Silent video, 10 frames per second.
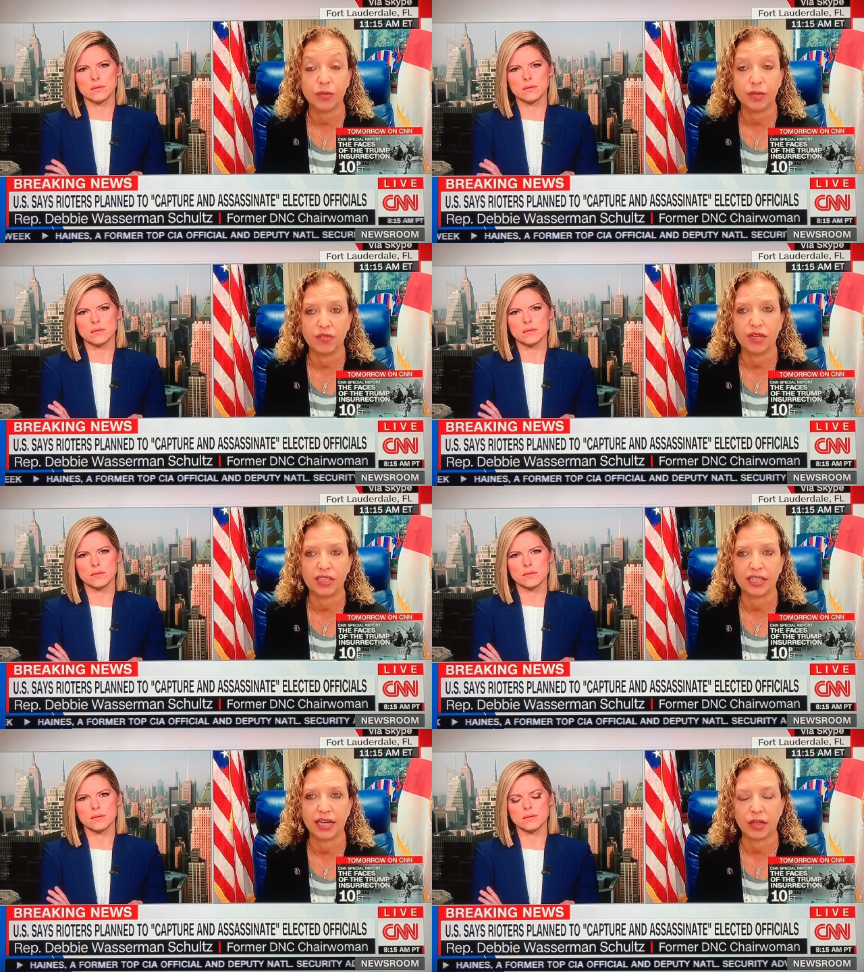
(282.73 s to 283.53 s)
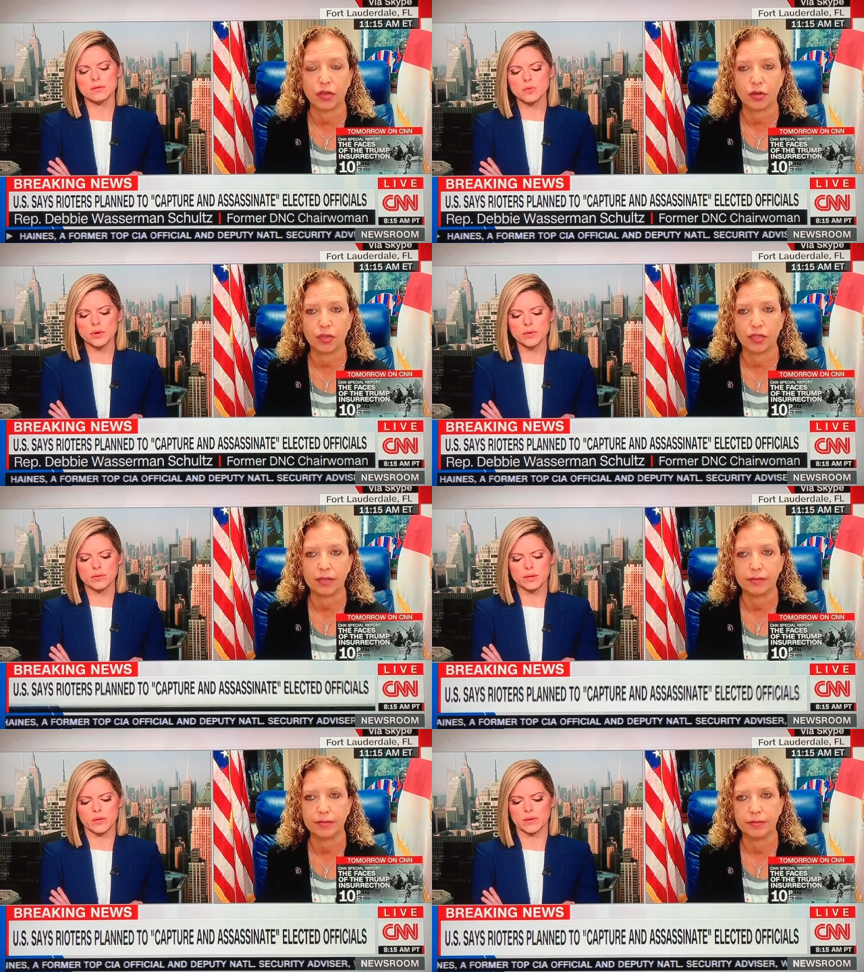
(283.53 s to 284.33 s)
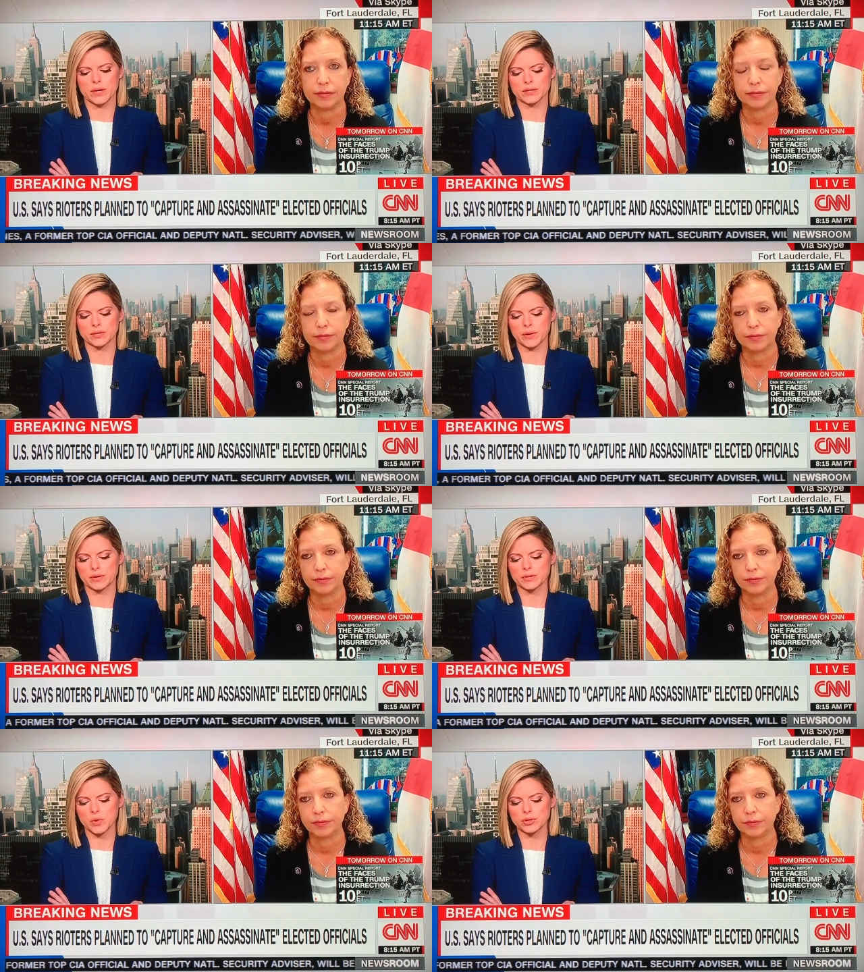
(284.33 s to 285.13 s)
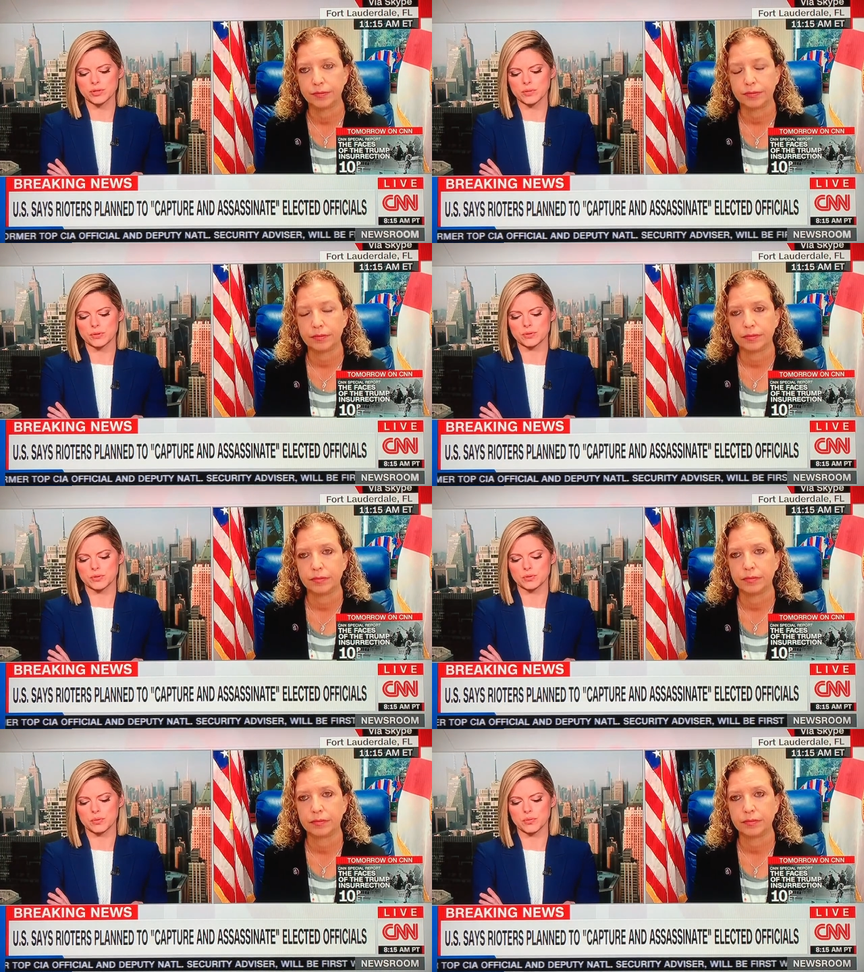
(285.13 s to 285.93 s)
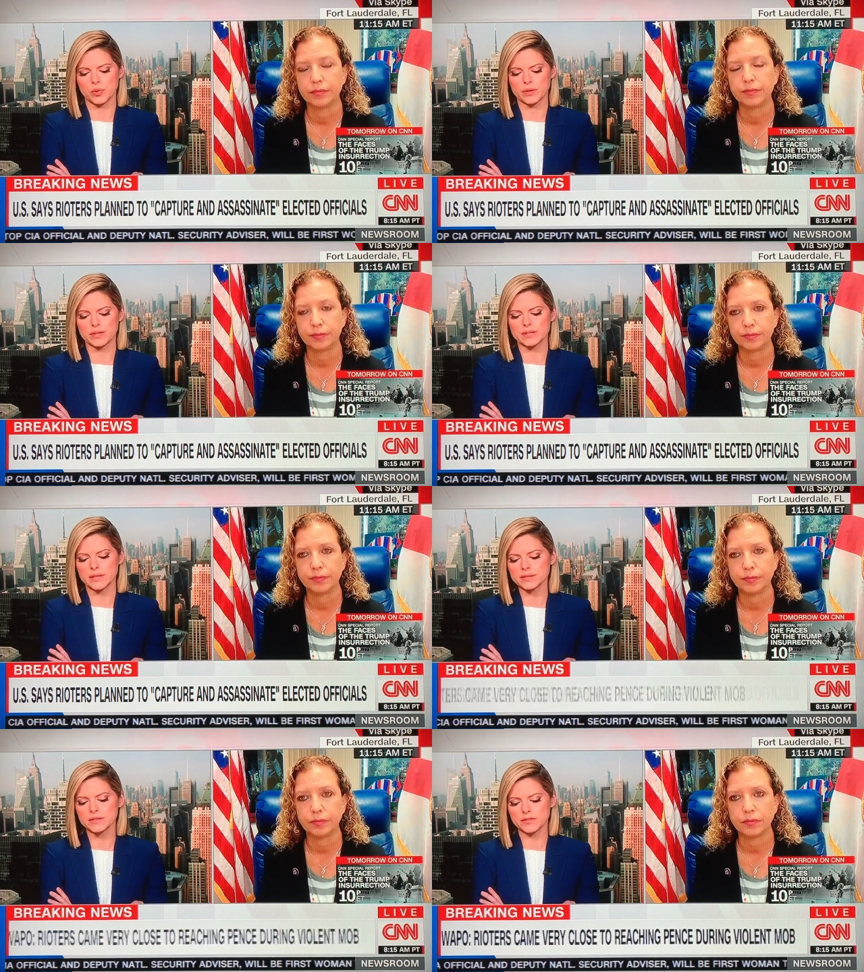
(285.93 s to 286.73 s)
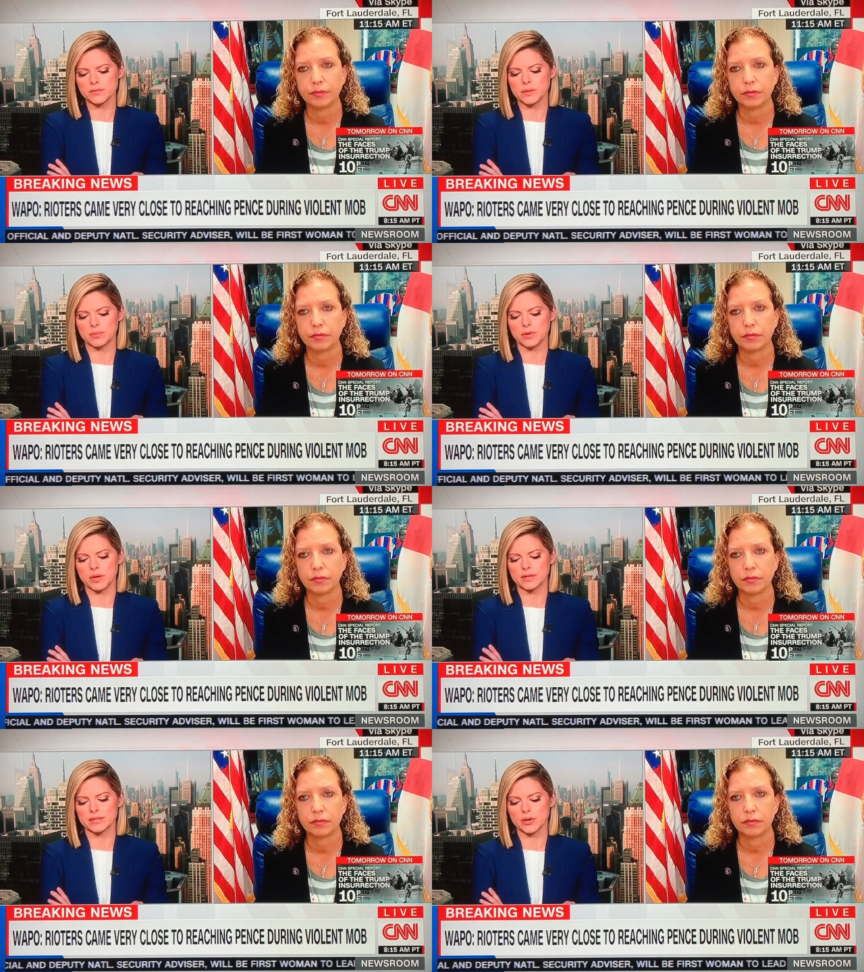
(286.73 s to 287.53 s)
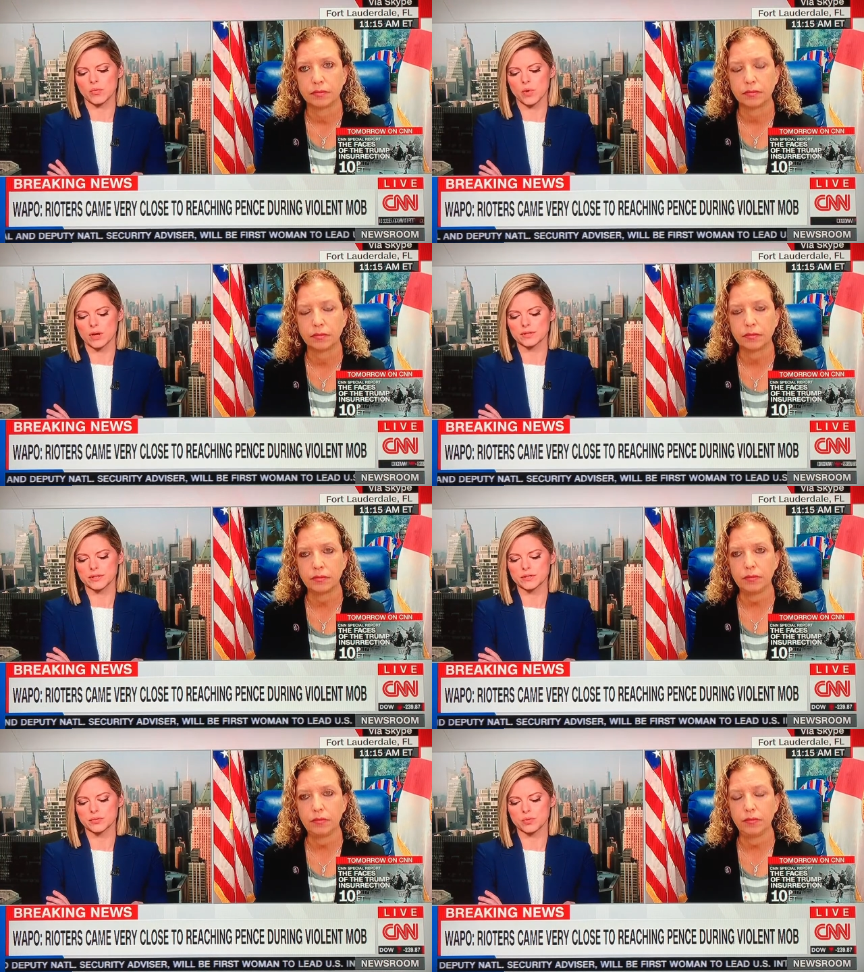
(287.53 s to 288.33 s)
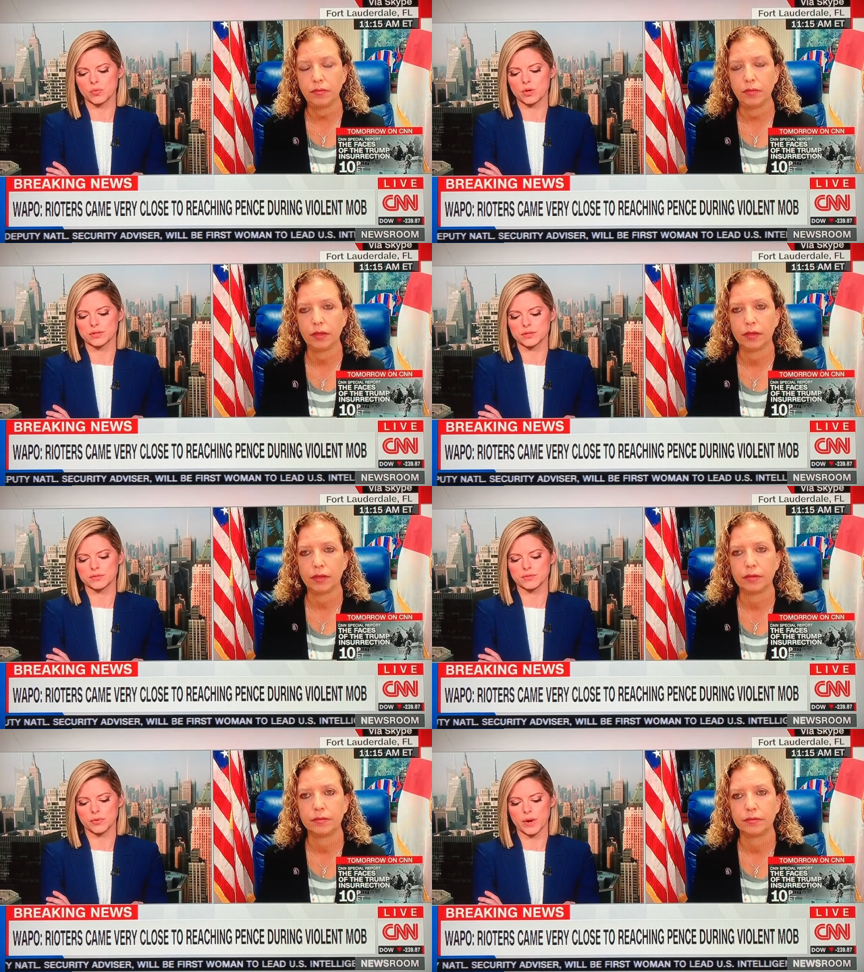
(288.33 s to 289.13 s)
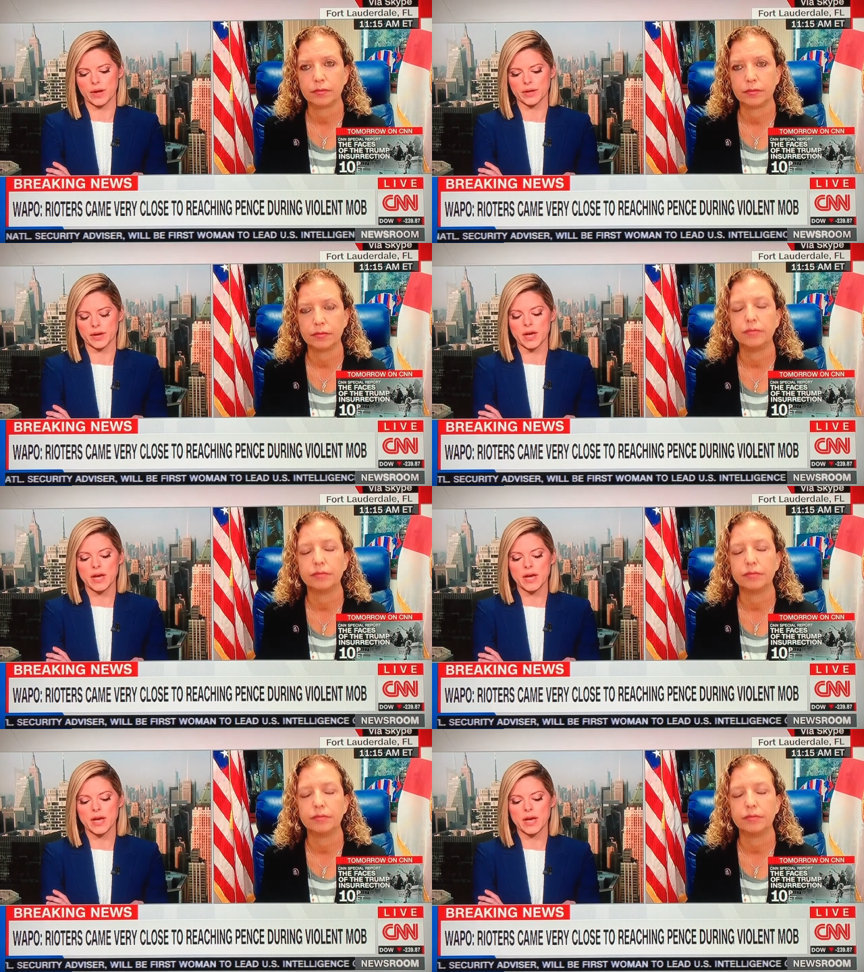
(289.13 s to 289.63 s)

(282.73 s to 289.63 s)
Speaker 1: be investigated. There's one other thing I want to ask you about because the Washington Post is also reporting that dozens of people on a terror watch list were in Washington for the rally,